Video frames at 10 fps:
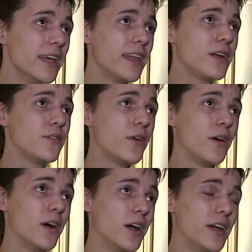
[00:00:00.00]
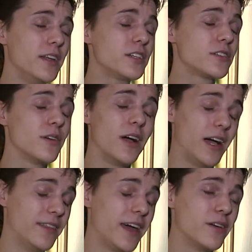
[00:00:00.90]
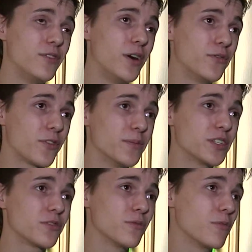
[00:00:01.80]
and that evolved from just